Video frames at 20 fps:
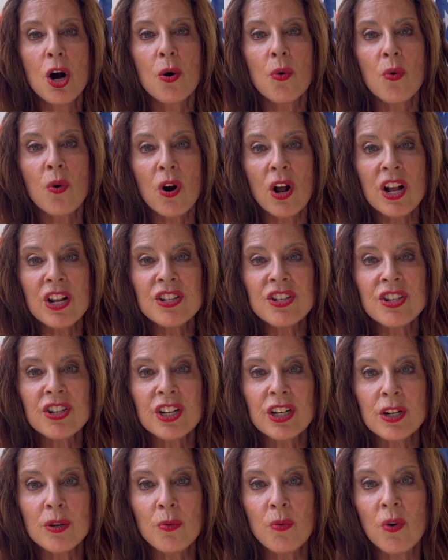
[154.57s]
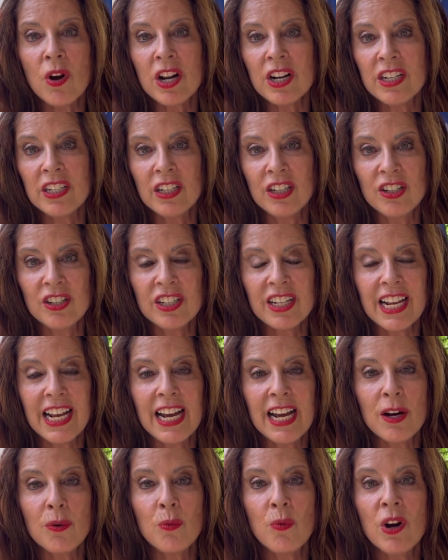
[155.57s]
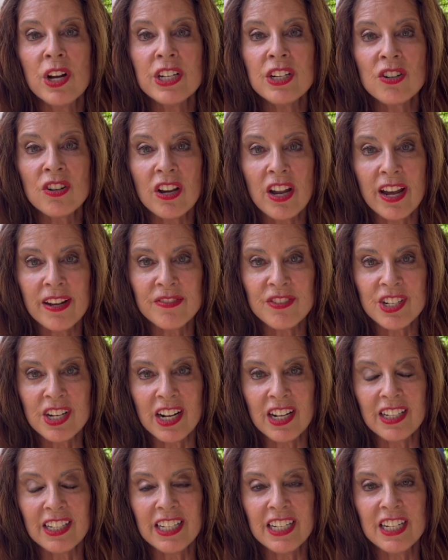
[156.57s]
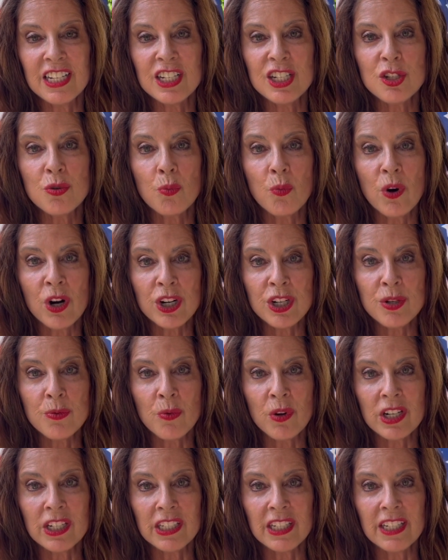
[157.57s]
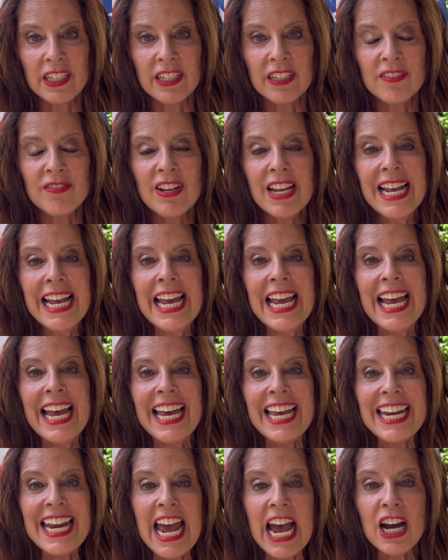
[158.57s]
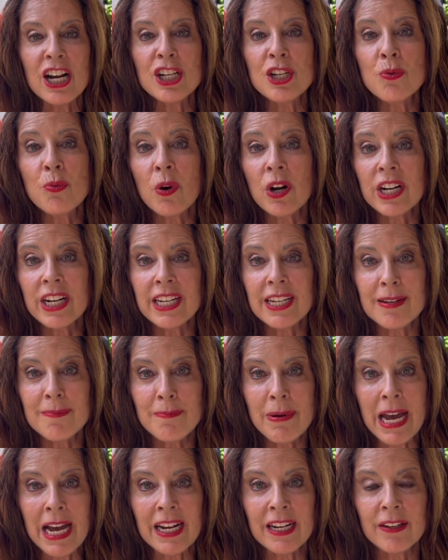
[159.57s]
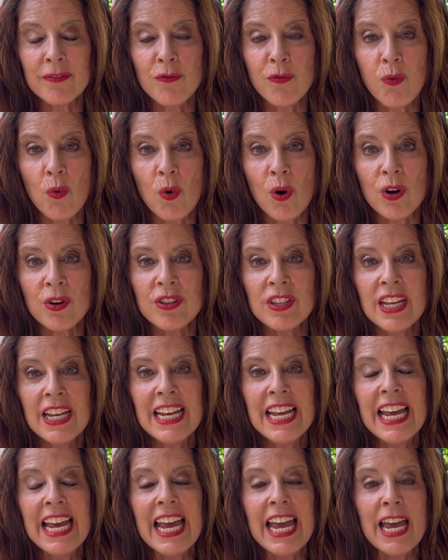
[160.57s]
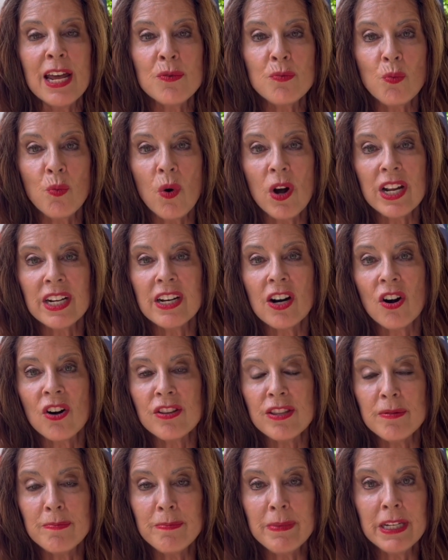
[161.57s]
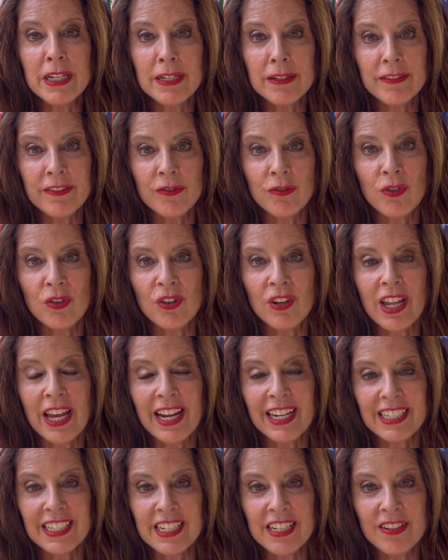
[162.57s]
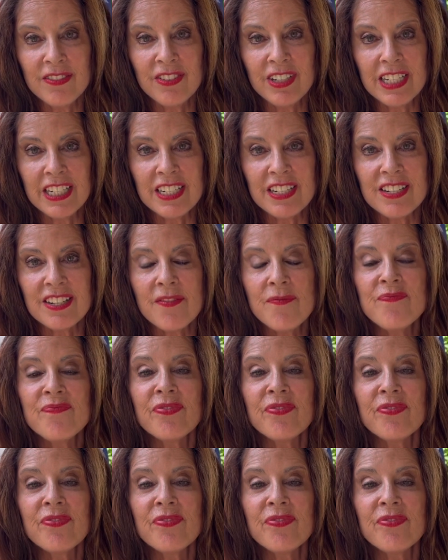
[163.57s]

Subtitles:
we're also going to want to look at what your lifestyle is, where you want to live, and how you want to get back and forth, and what are the meaningful activities.